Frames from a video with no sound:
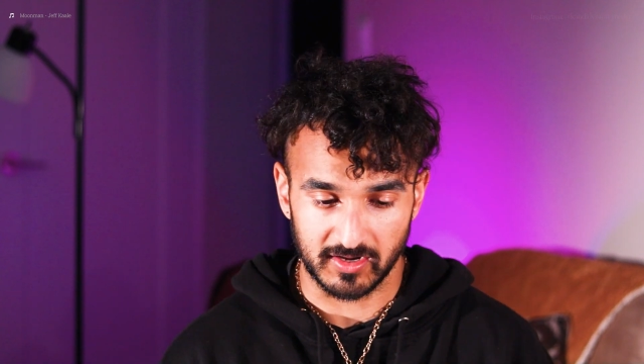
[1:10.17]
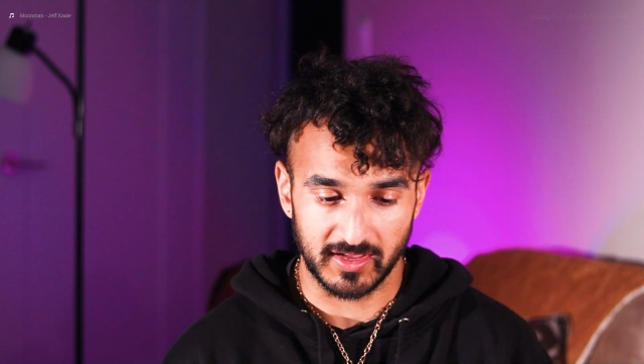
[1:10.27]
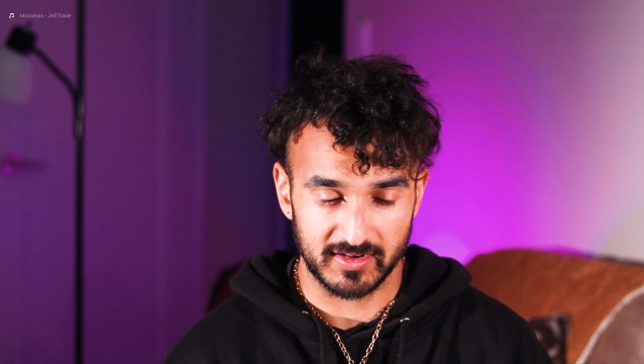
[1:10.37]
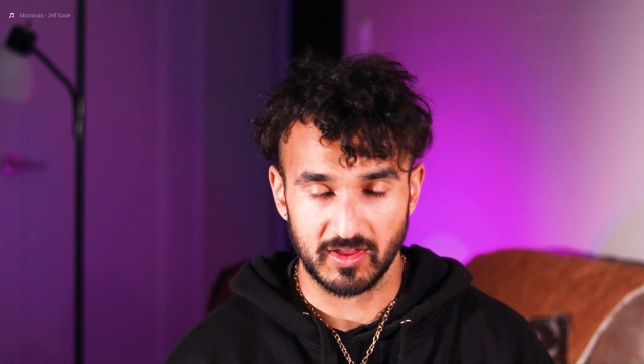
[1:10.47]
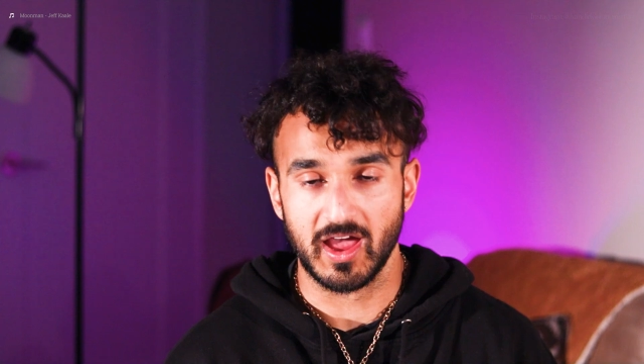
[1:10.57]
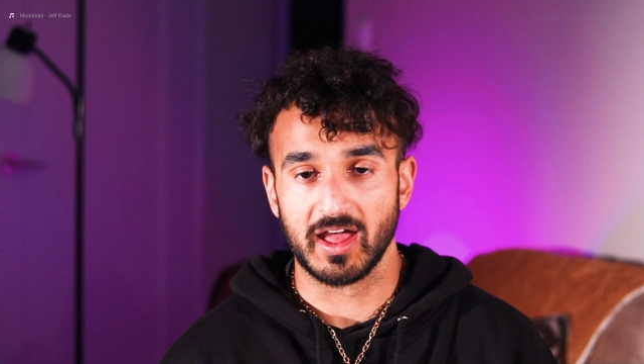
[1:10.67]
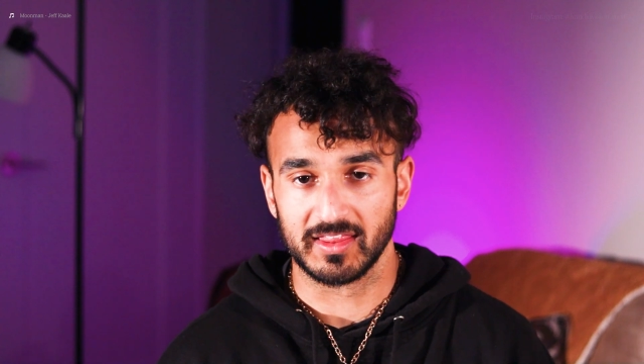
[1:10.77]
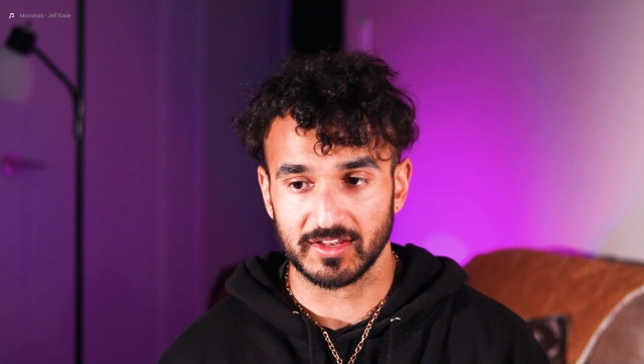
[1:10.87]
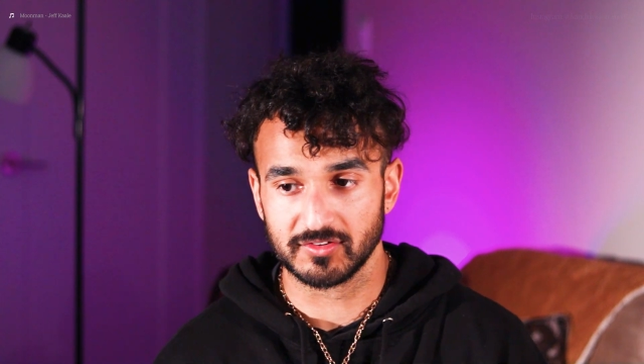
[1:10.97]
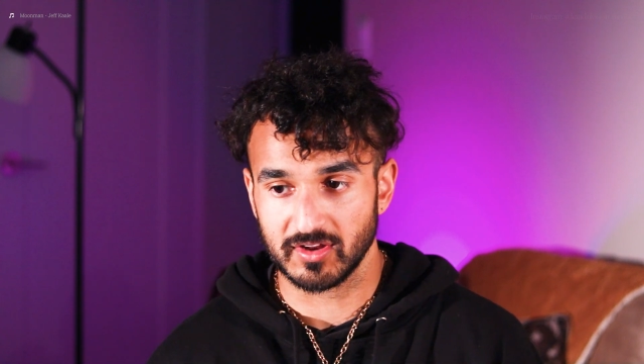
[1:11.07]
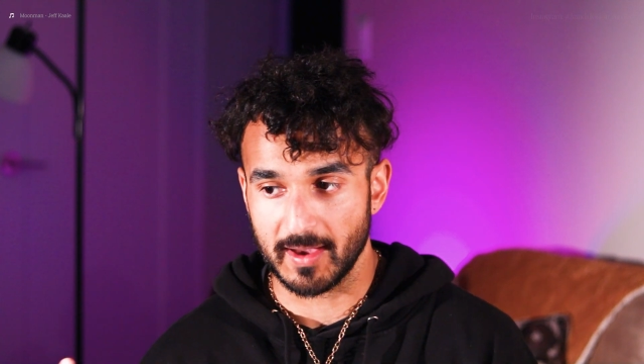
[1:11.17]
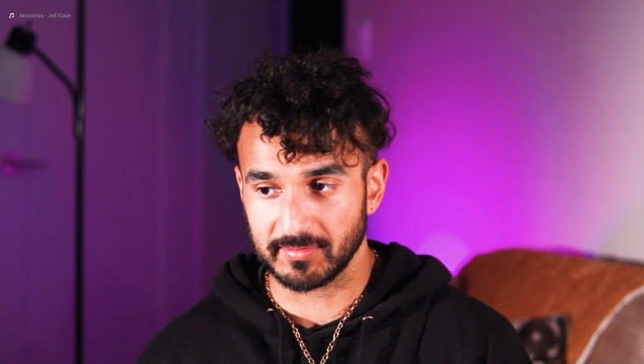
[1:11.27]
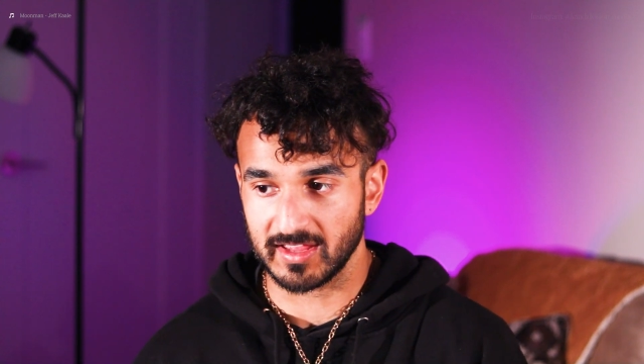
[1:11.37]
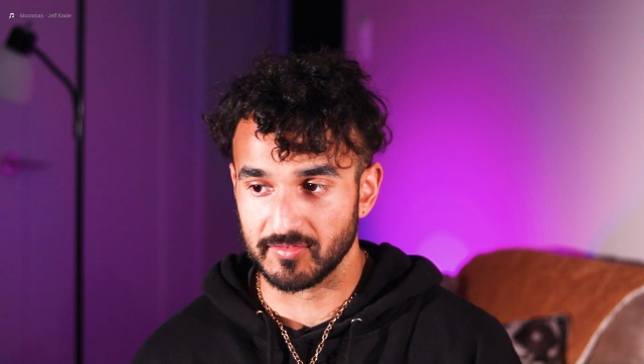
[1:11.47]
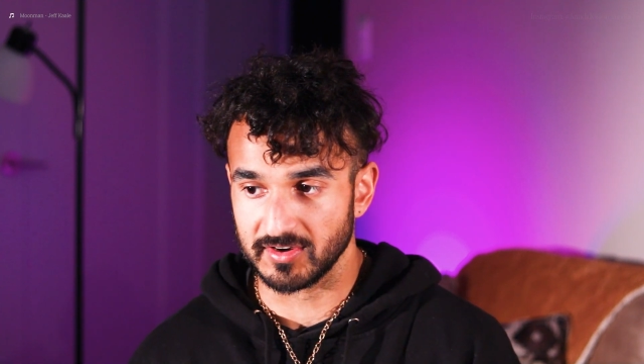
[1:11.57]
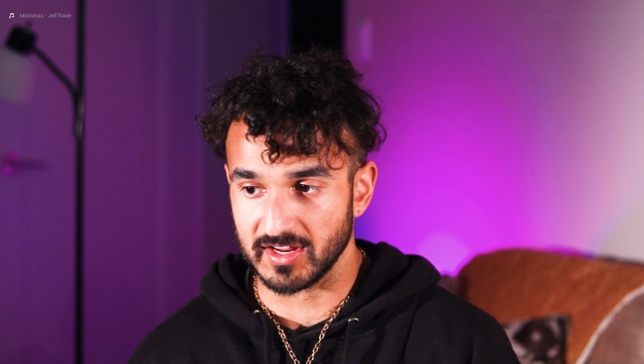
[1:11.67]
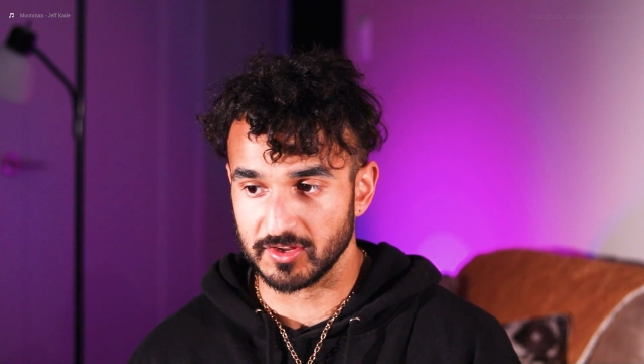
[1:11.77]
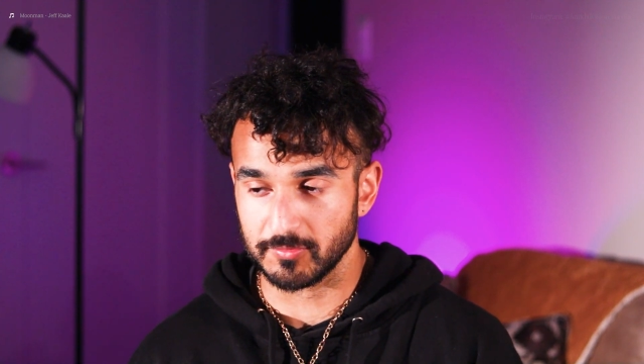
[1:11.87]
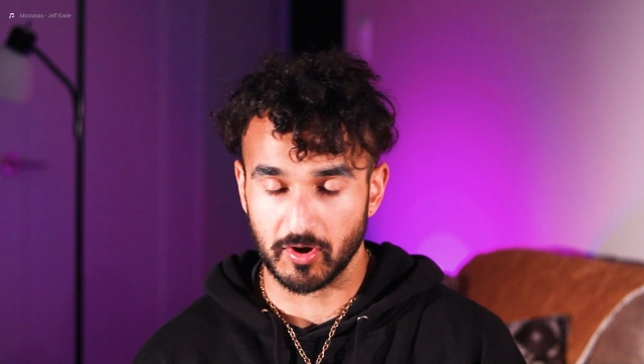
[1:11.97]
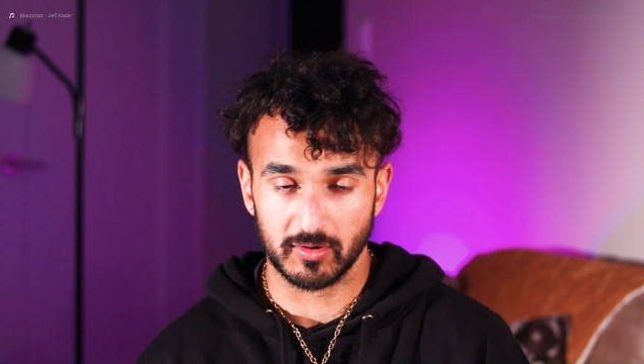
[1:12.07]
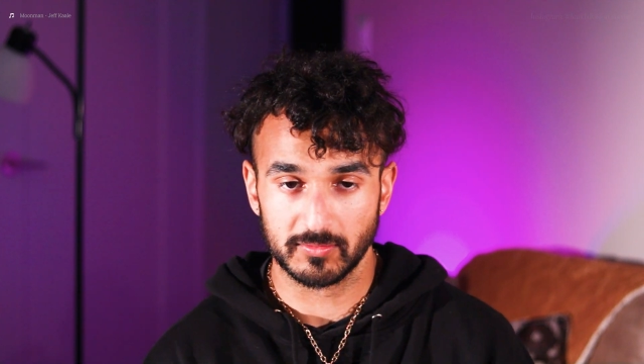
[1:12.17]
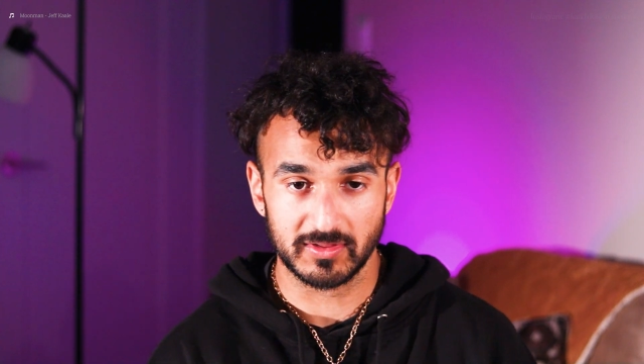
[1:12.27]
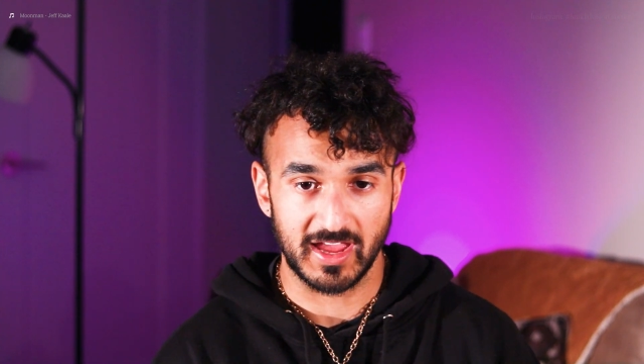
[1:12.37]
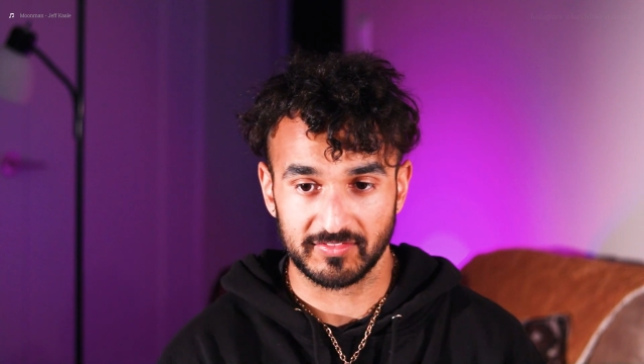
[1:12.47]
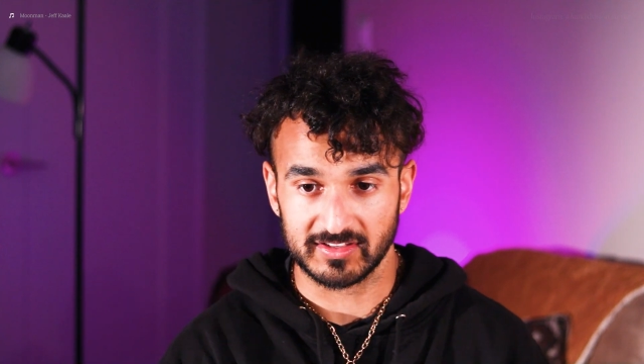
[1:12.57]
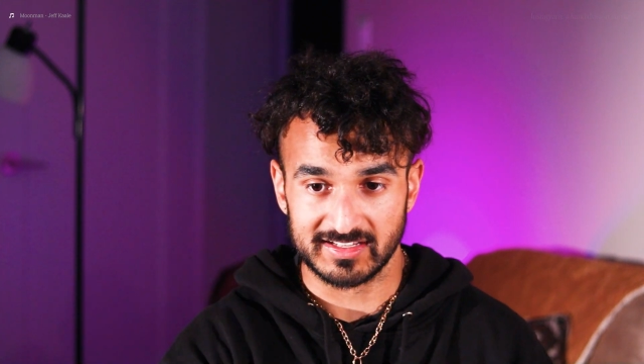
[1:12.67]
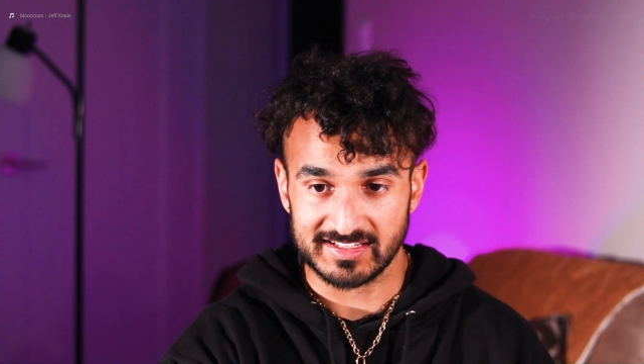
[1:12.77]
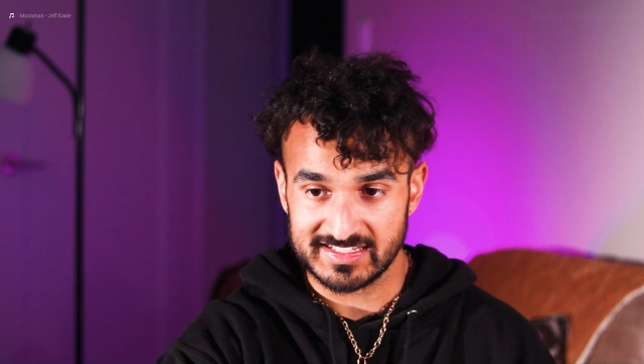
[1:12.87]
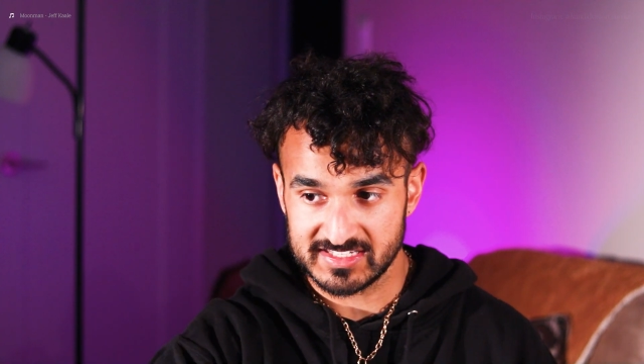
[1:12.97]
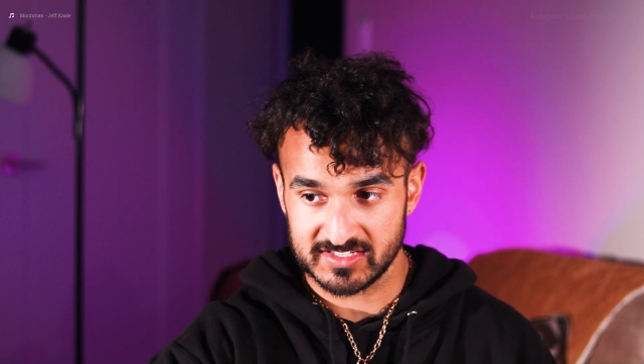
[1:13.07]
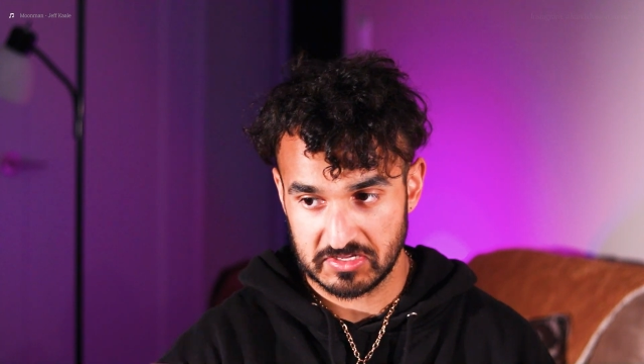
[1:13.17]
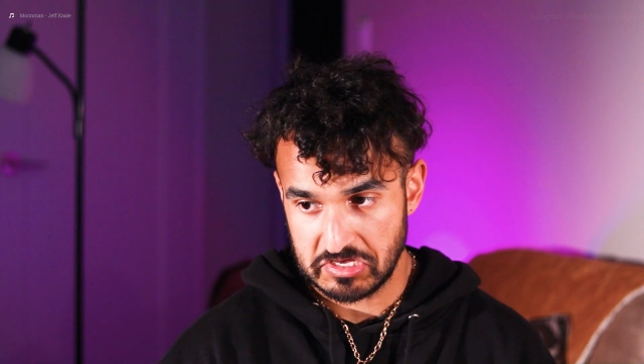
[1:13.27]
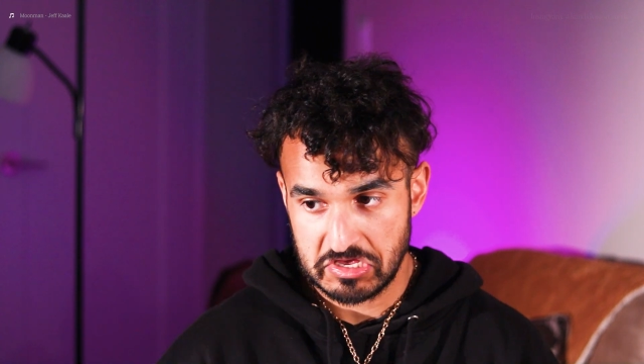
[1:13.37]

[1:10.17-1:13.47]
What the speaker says: Again, that happening every day, you're probably having at least